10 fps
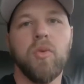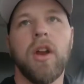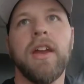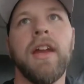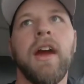
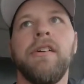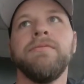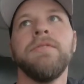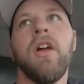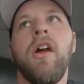working
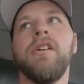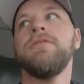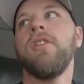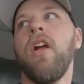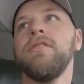
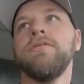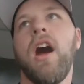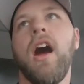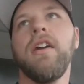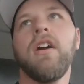on,
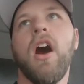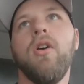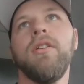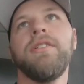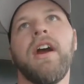not your
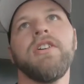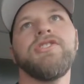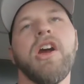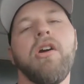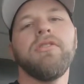whole entire
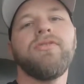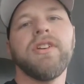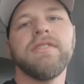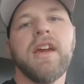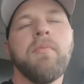shoulder, for
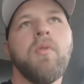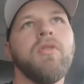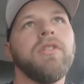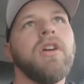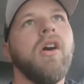example,
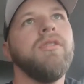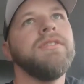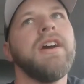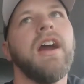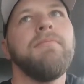or your whole
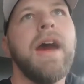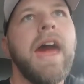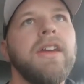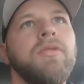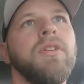entire
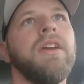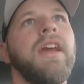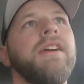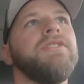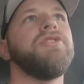back. You want to
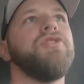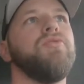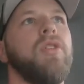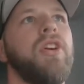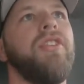engage just your
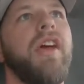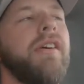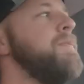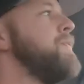rear delt.